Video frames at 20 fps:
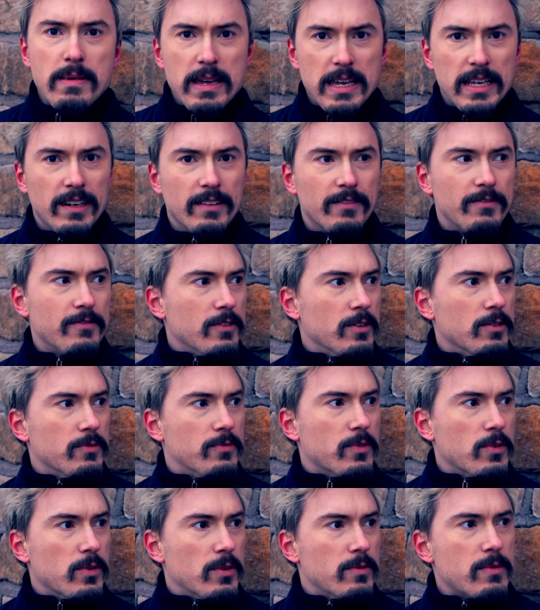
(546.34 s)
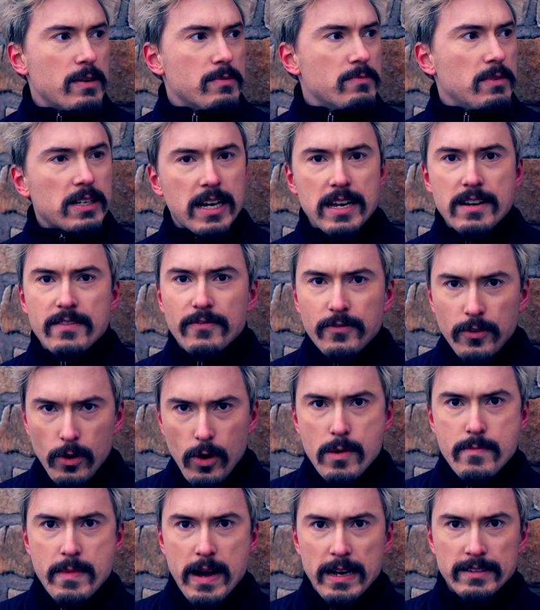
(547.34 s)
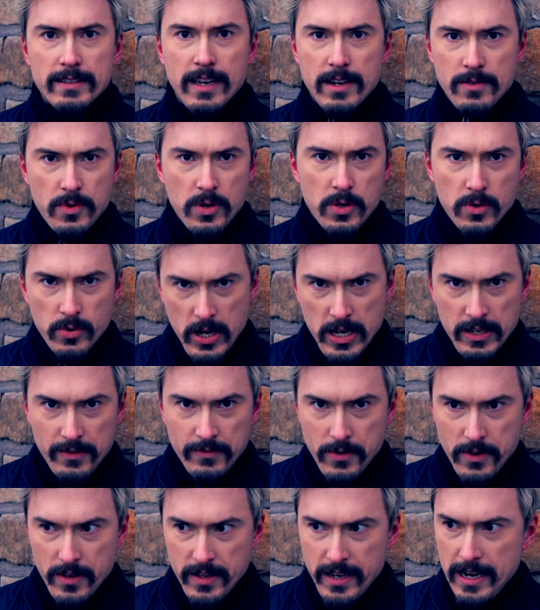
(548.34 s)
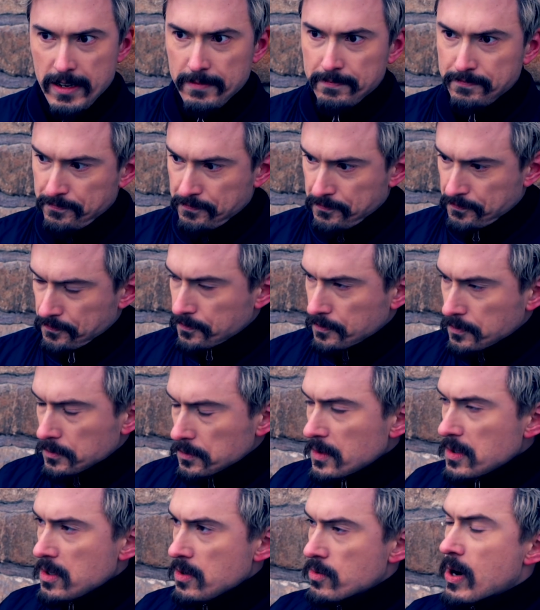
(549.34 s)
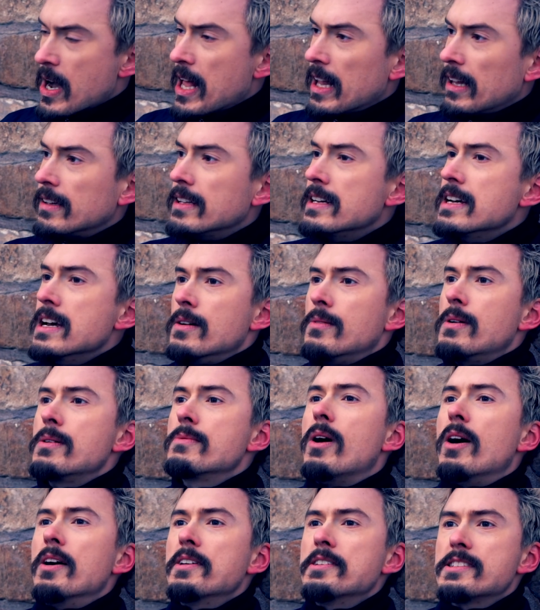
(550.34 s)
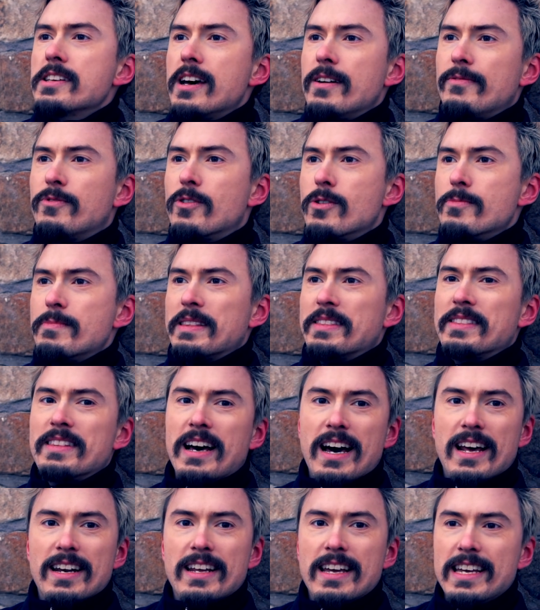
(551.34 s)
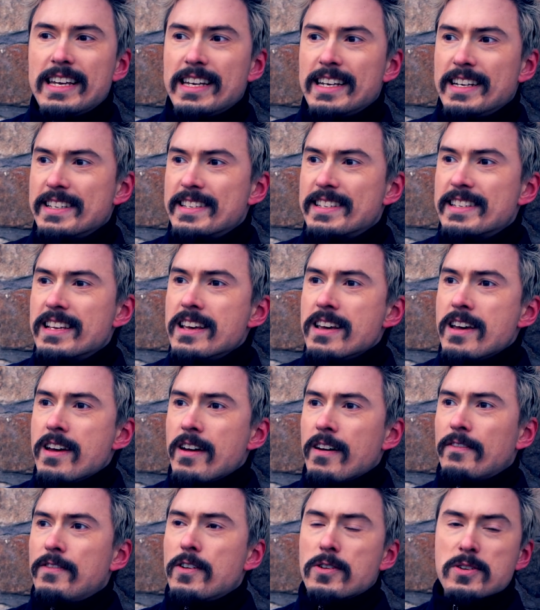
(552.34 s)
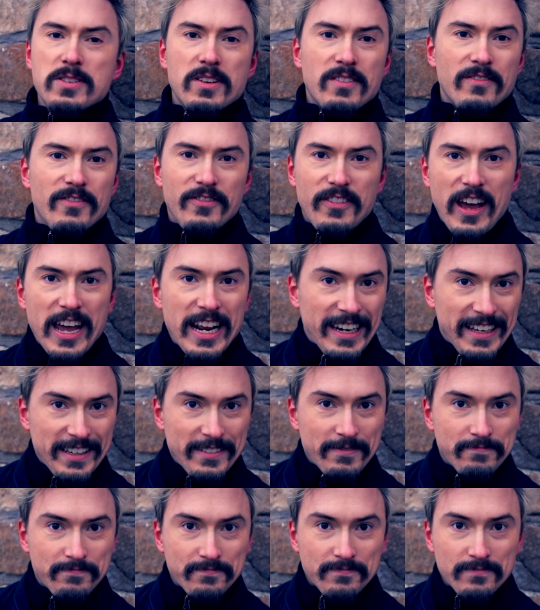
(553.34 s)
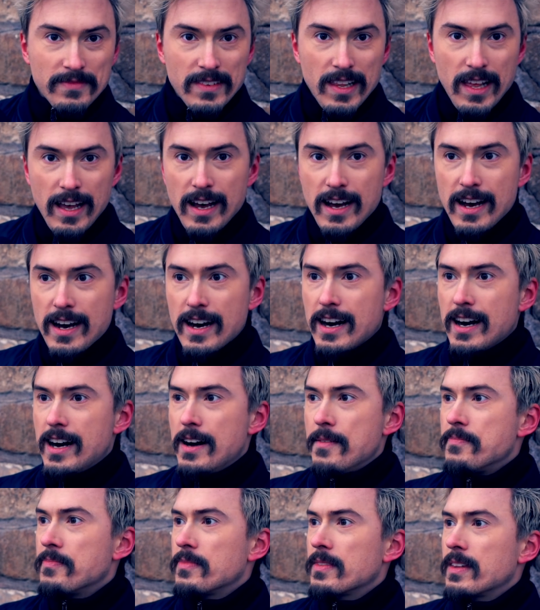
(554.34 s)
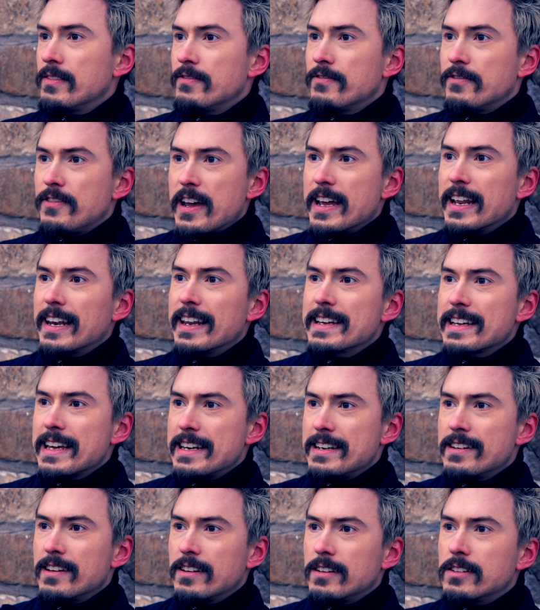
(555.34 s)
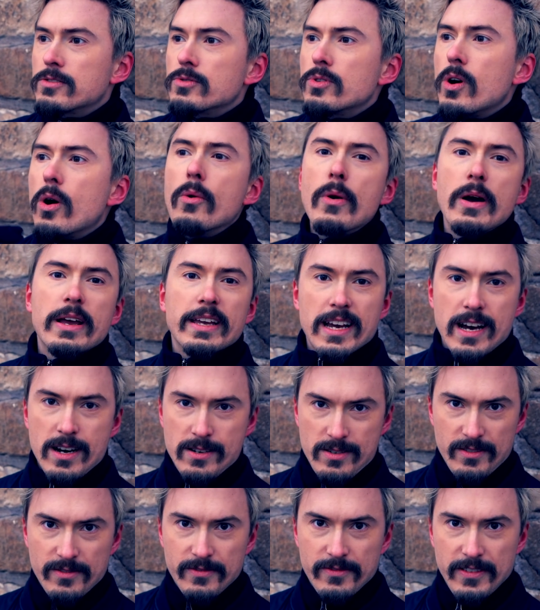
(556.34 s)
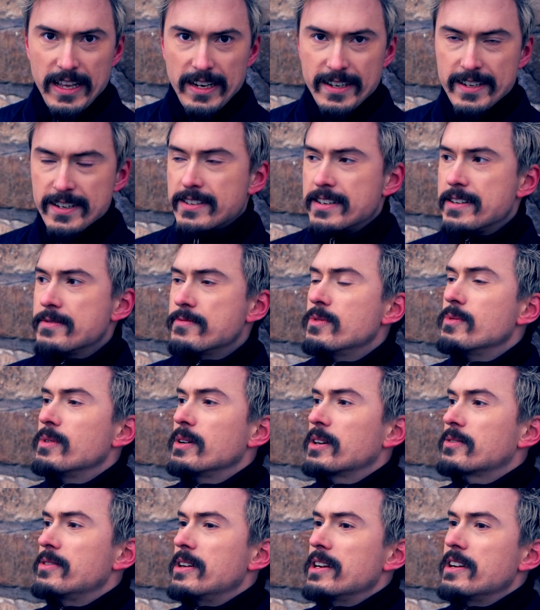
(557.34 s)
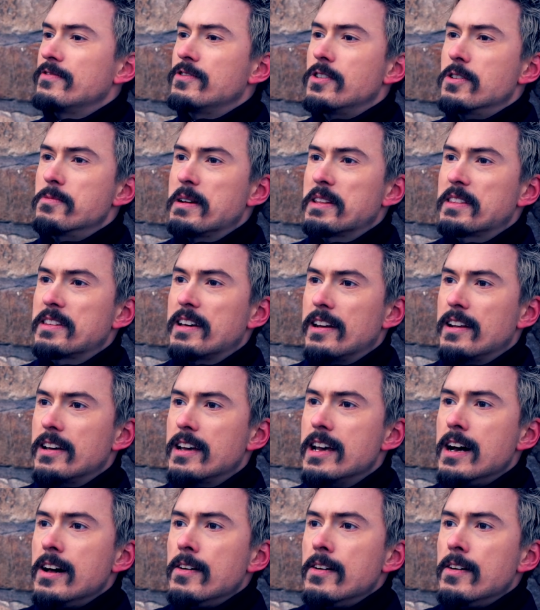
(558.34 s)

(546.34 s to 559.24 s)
mean for what kind of format can we create for that? Well, we want a format that is focused on failing, and failing and growing out of failure. And we want to create a format that